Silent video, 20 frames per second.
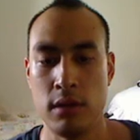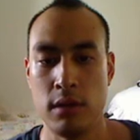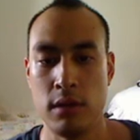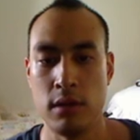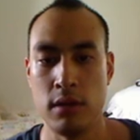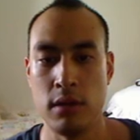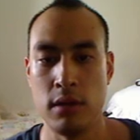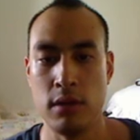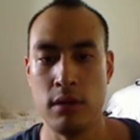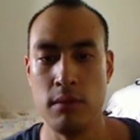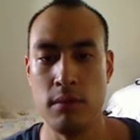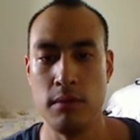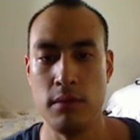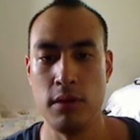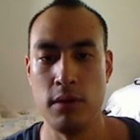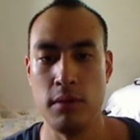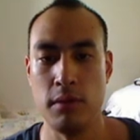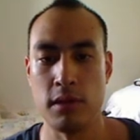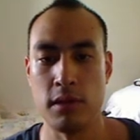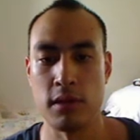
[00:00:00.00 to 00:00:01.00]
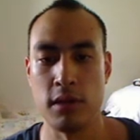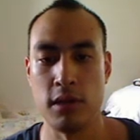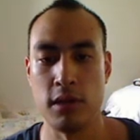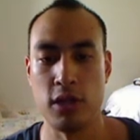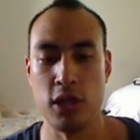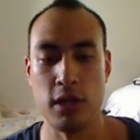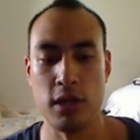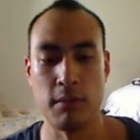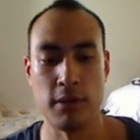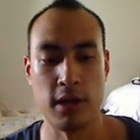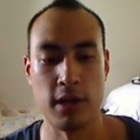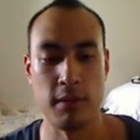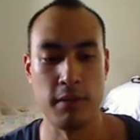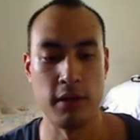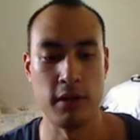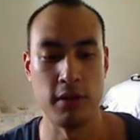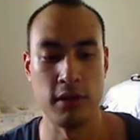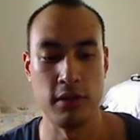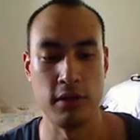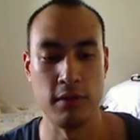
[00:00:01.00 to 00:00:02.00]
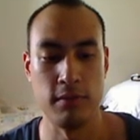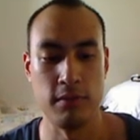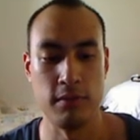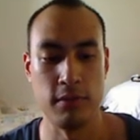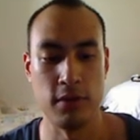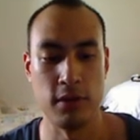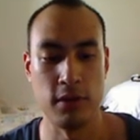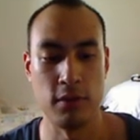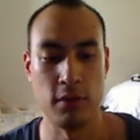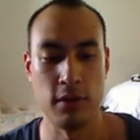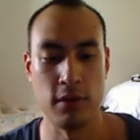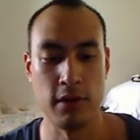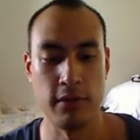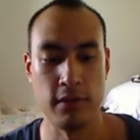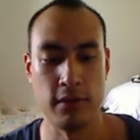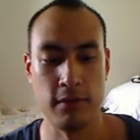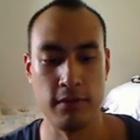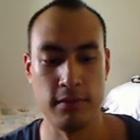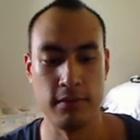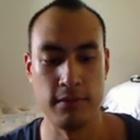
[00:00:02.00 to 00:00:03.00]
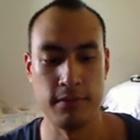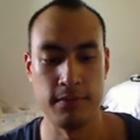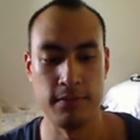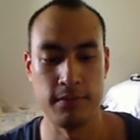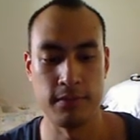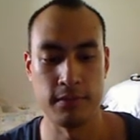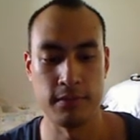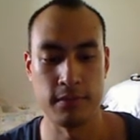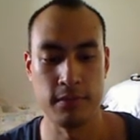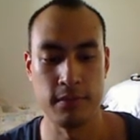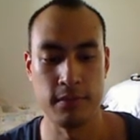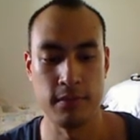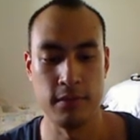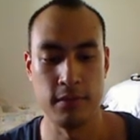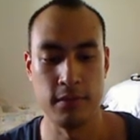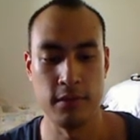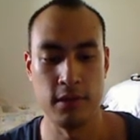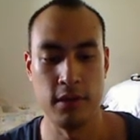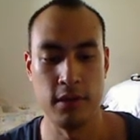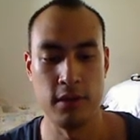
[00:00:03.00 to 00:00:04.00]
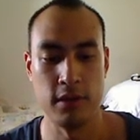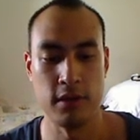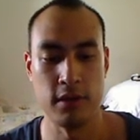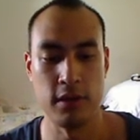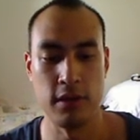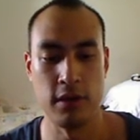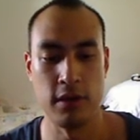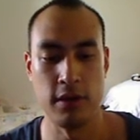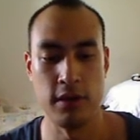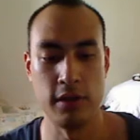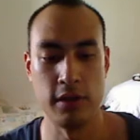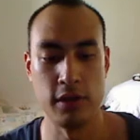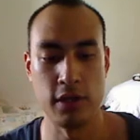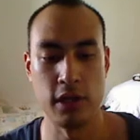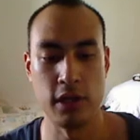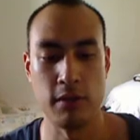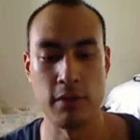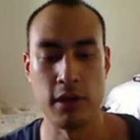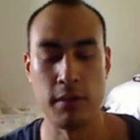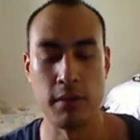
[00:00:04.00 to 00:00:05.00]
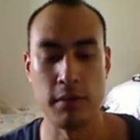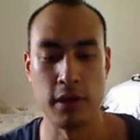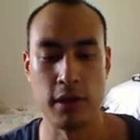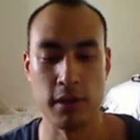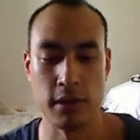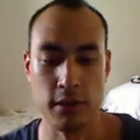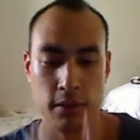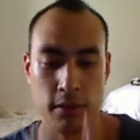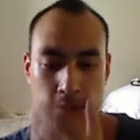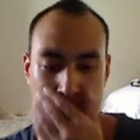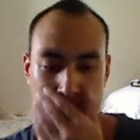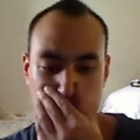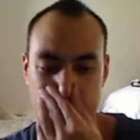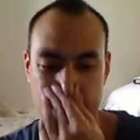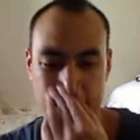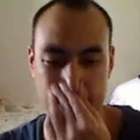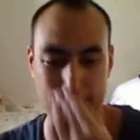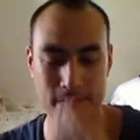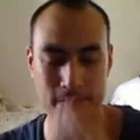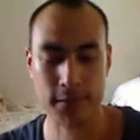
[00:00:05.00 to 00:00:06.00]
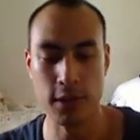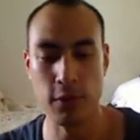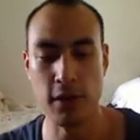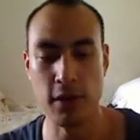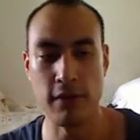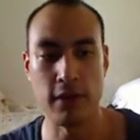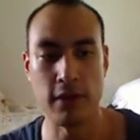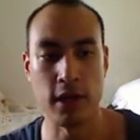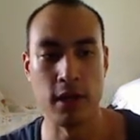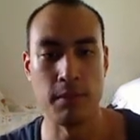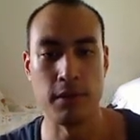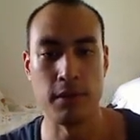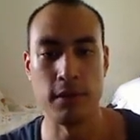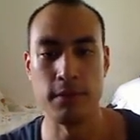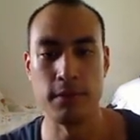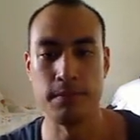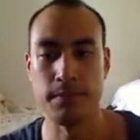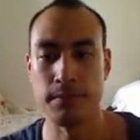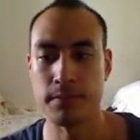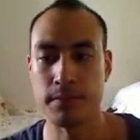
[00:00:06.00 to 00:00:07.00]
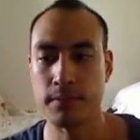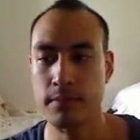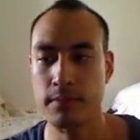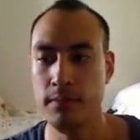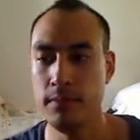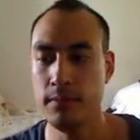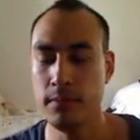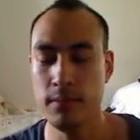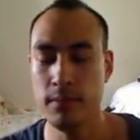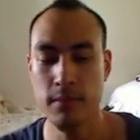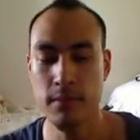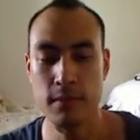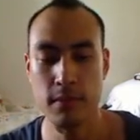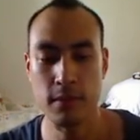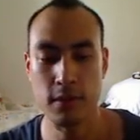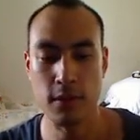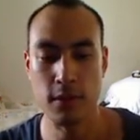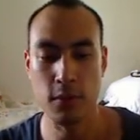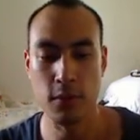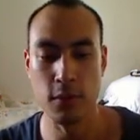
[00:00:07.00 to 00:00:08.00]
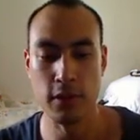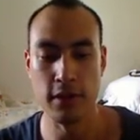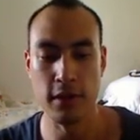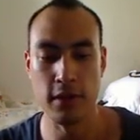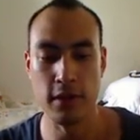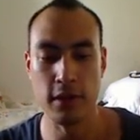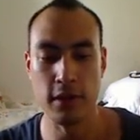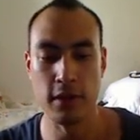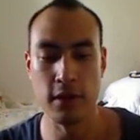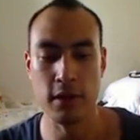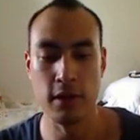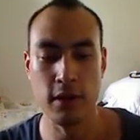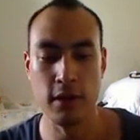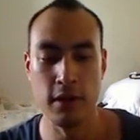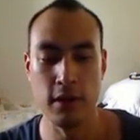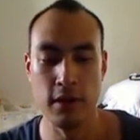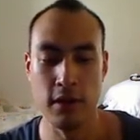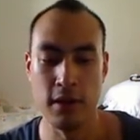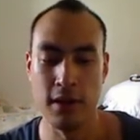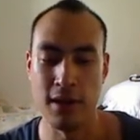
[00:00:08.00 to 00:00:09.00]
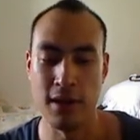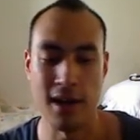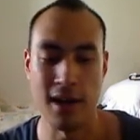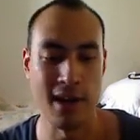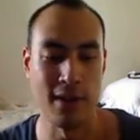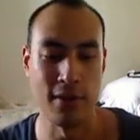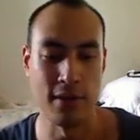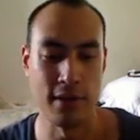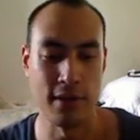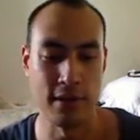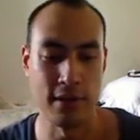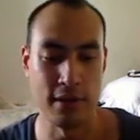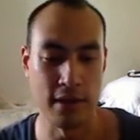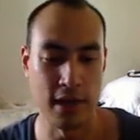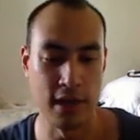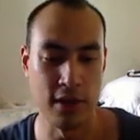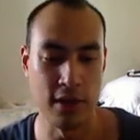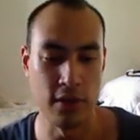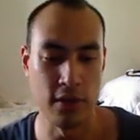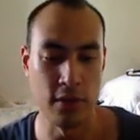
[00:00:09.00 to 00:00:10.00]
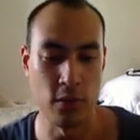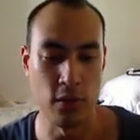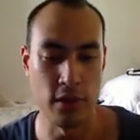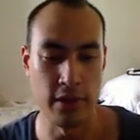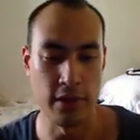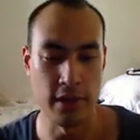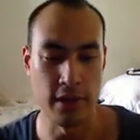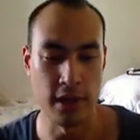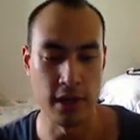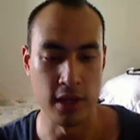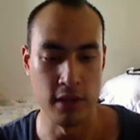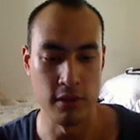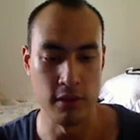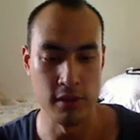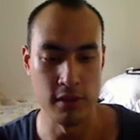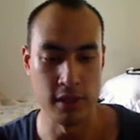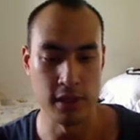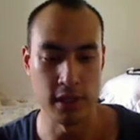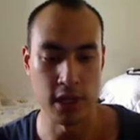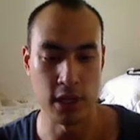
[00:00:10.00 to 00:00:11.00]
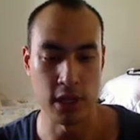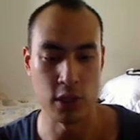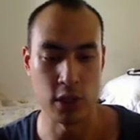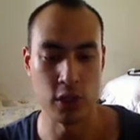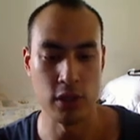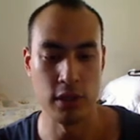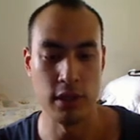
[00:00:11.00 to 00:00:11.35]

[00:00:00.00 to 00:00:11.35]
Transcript: Oh no, it's called Jane and Proud Not To, or whatever. So there it is, Jane and Proud Not To. So we have a couple within here. I know the one that I use is actually